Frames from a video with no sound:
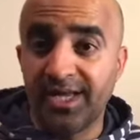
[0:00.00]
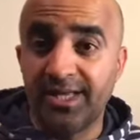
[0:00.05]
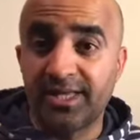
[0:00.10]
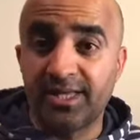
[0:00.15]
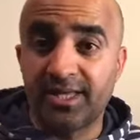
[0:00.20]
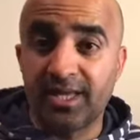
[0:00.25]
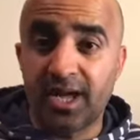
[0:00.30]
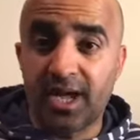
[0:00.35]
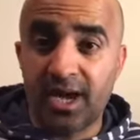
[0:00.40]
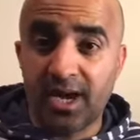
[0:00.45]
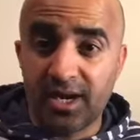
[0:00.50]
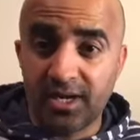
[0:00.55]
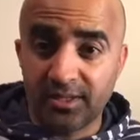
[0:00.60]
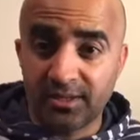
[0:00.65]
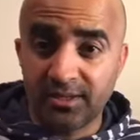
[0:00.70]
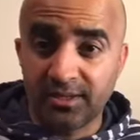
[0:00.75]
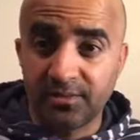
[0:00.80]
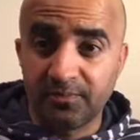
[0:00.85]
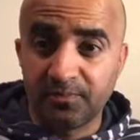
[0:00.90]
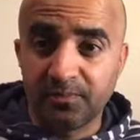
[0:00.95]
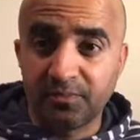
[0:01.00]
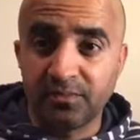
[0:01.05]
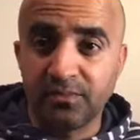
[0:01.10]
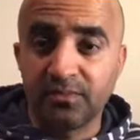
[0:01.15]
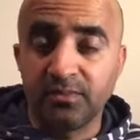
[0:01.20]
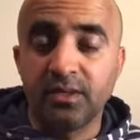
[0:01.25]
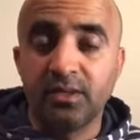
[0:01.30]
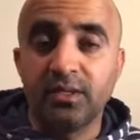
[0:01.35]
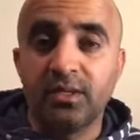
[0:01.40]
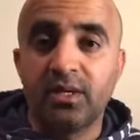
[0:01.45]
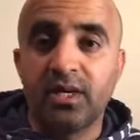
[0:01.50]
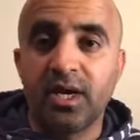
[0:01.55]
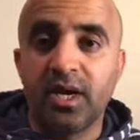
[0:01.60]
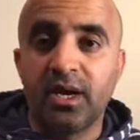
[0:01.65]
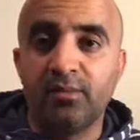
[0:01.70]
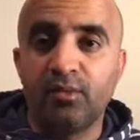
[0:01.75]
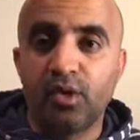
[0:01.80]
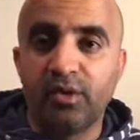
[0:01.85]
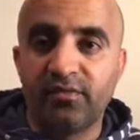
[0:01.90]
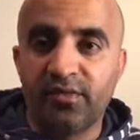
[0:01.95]
Ittihad.
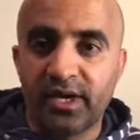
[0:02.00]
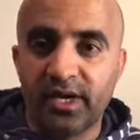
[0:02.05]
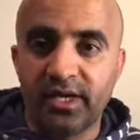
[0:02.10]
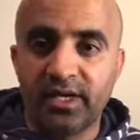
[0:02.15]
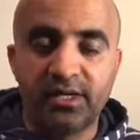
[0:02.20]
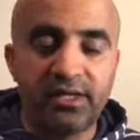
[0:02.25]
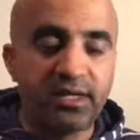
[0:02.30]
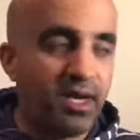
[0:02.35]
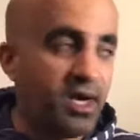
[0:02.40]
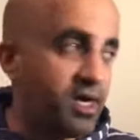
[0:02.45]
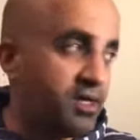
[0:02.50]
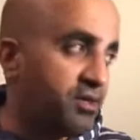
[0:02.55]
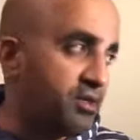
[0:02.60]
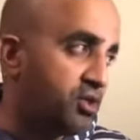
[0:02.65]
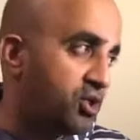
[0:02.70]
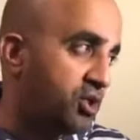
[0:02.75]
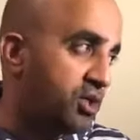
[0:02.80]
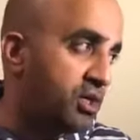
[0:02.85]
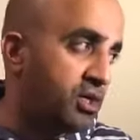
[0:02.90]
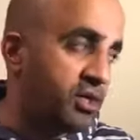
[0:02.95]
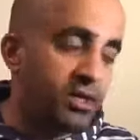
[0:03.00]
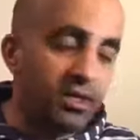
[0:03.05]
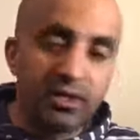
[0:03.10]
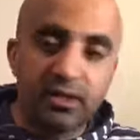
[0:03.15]
I'm going by Ittihad this year.